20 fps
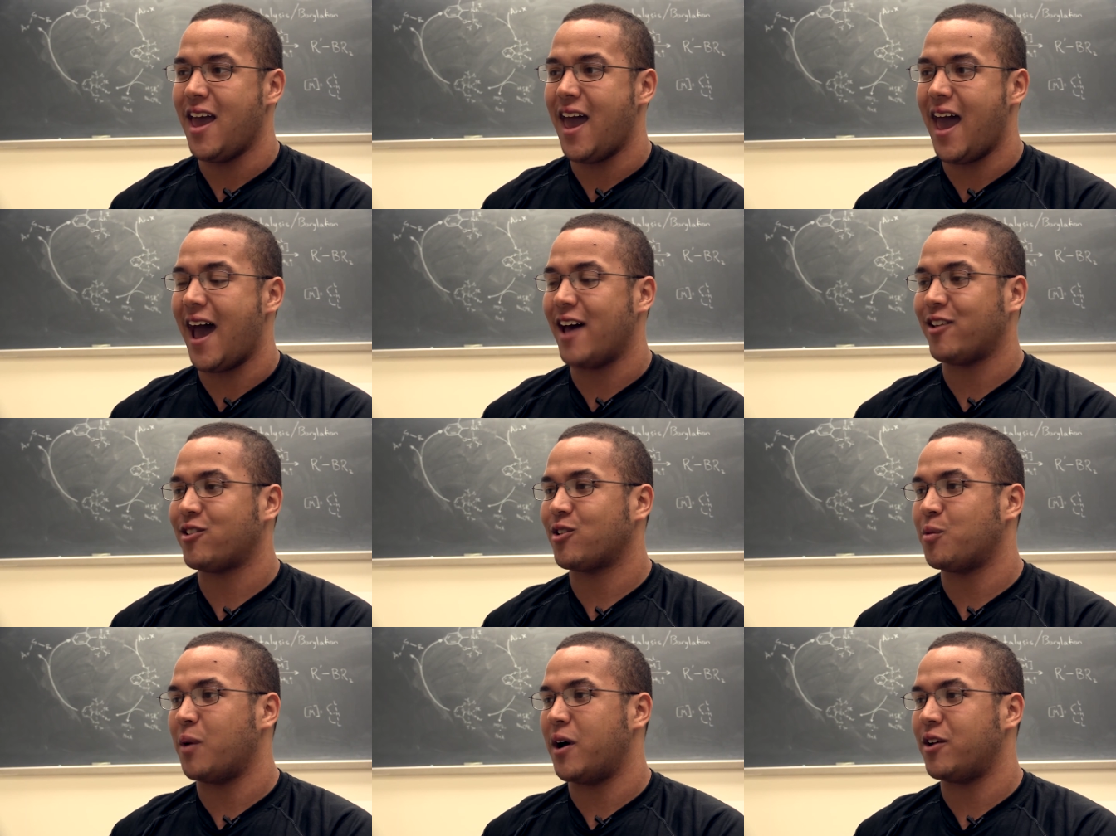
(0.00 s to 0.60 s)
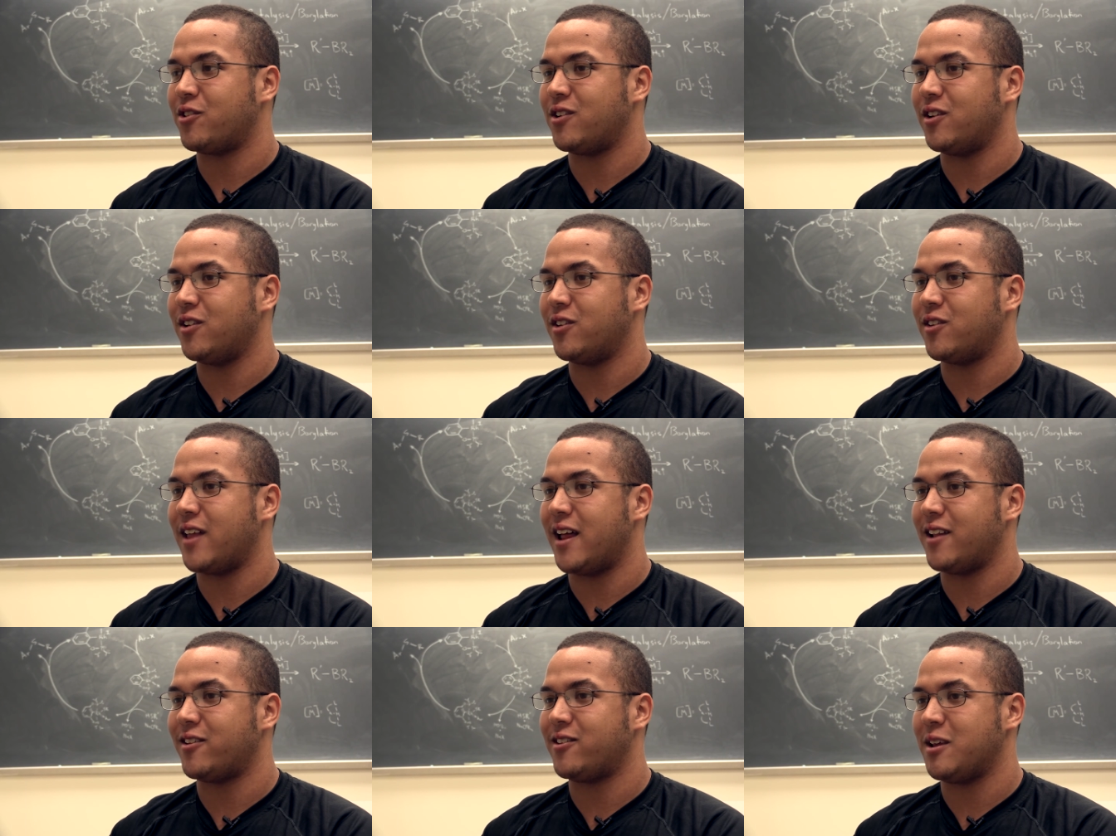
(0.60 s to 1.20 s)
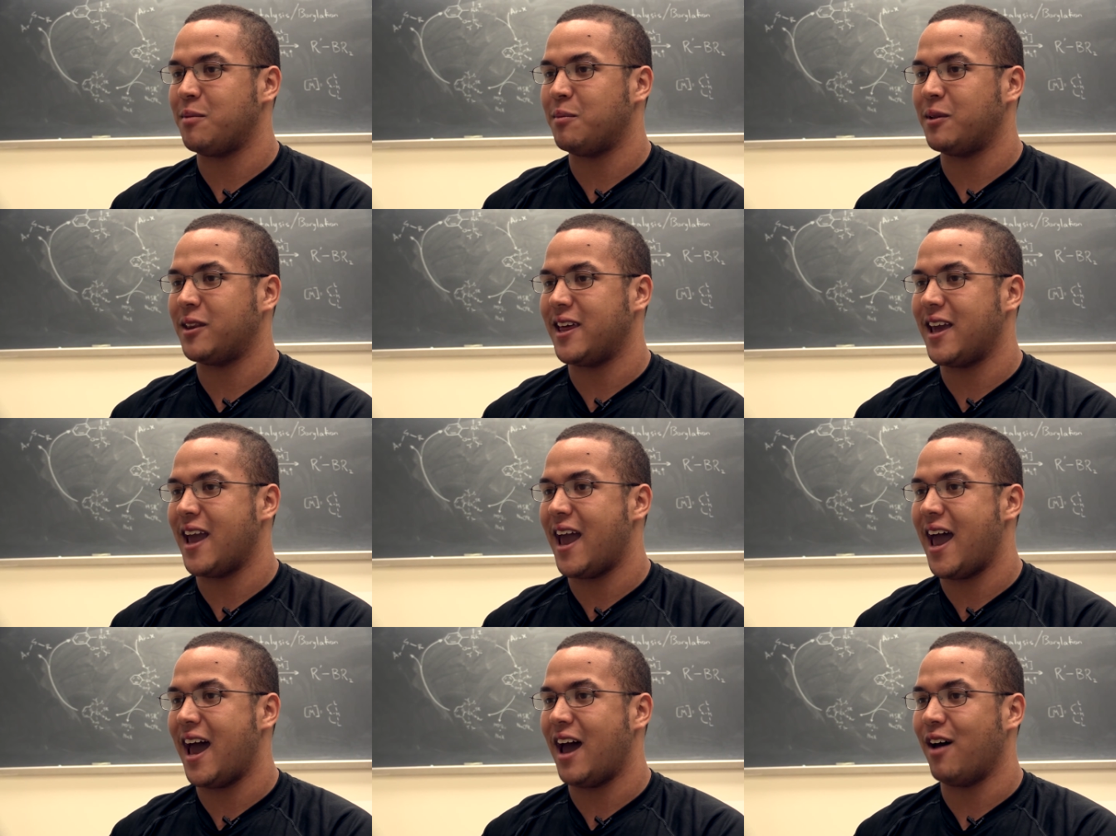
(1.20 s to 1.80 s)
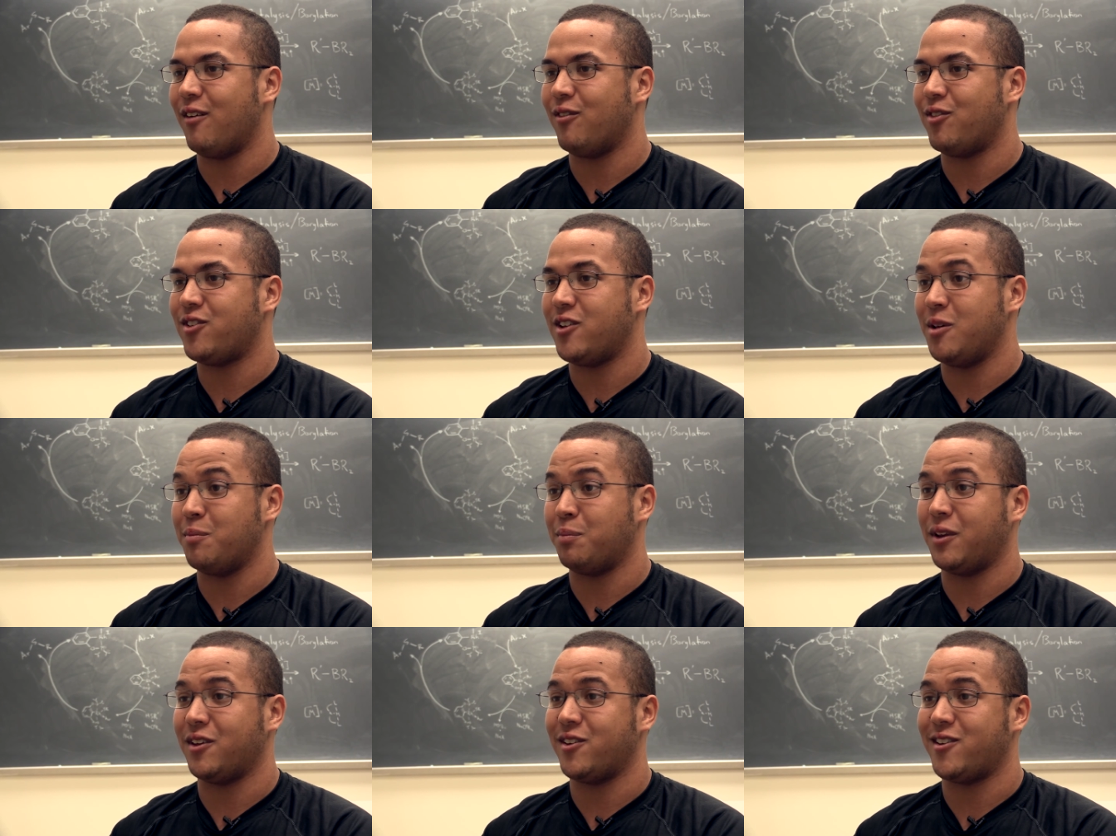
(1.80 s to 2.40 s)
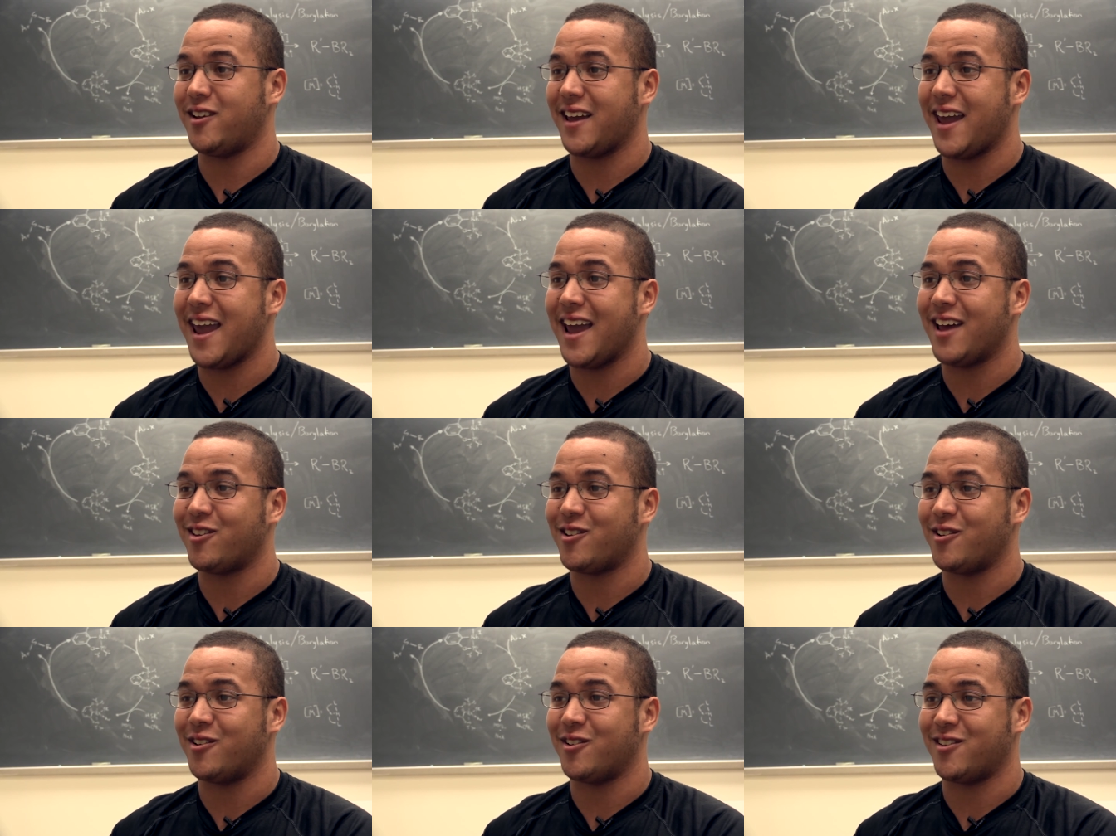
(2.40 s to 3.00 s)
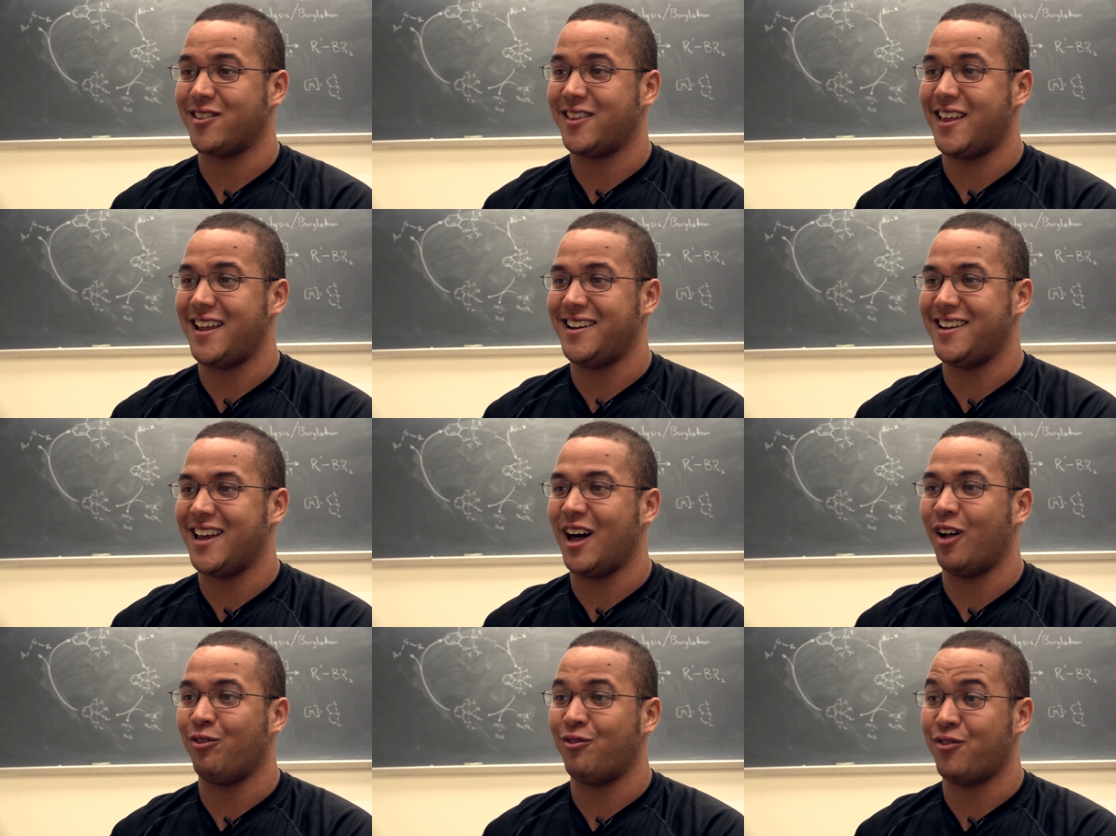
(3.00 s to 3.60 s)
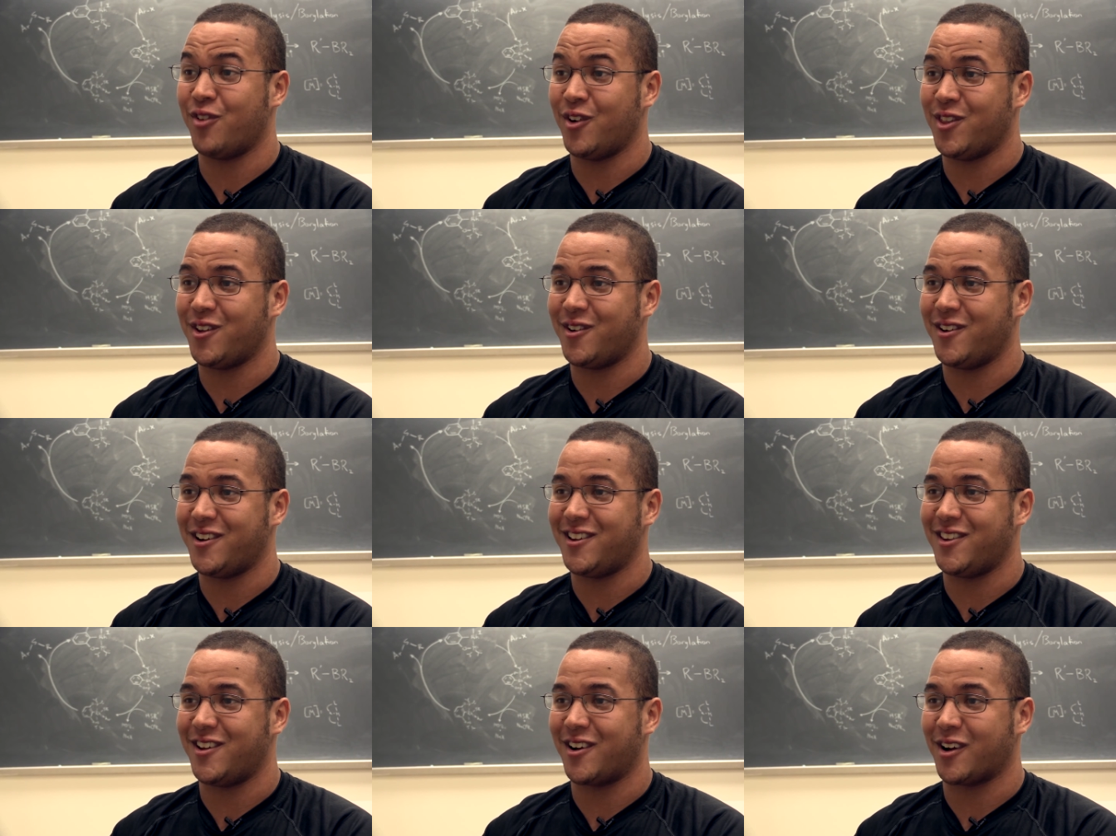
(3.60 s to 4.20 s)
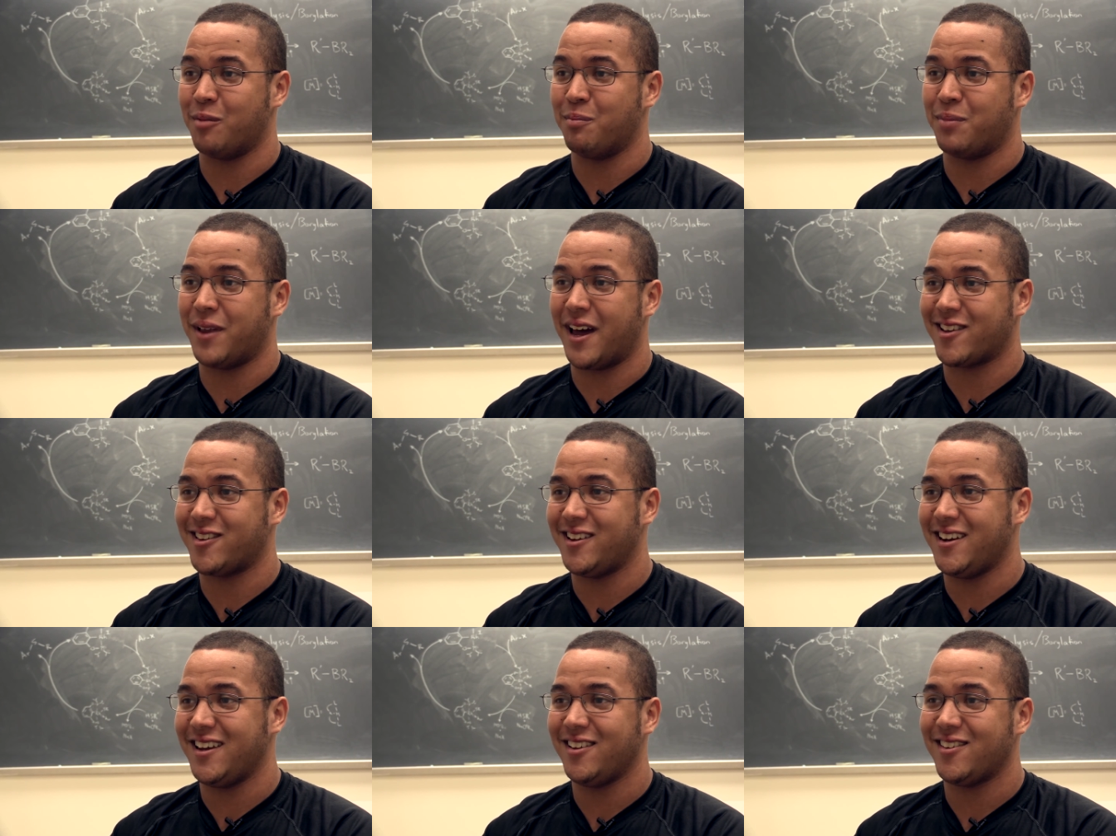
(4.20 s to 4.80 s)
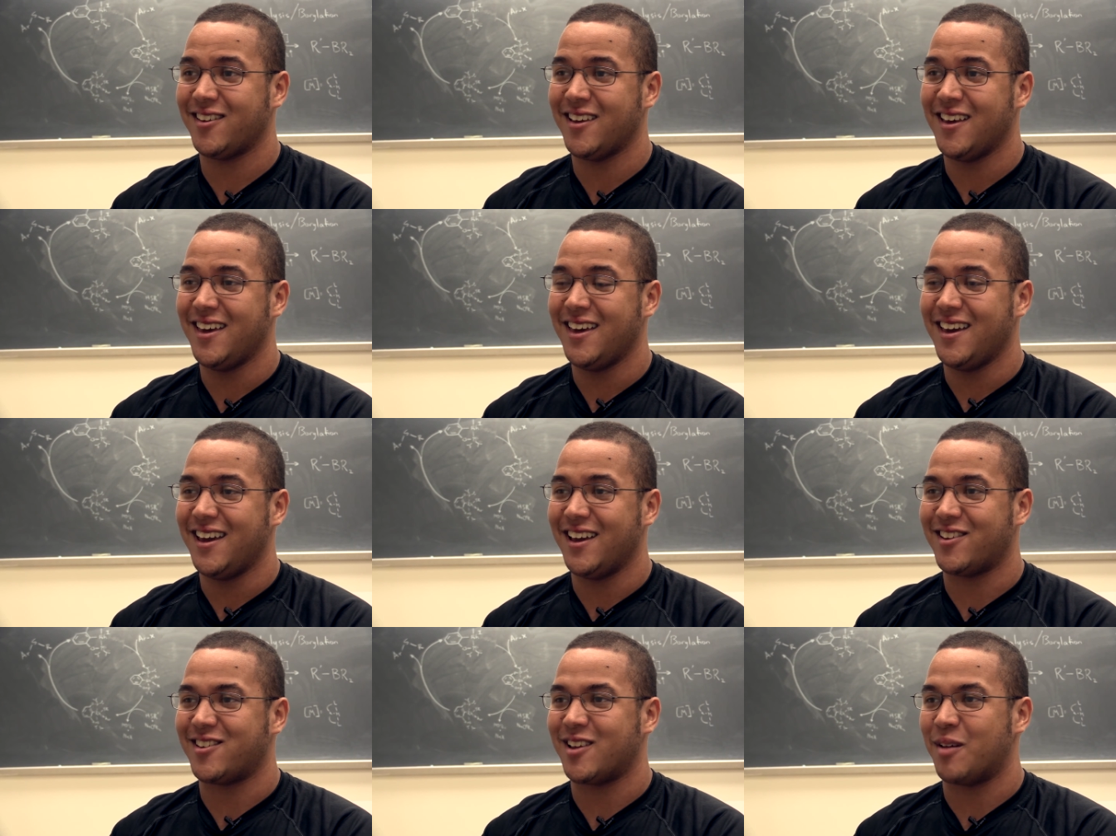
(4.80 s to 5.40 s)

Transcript: ask questions that seemingly have simplistic answers and then delve further into their complexities is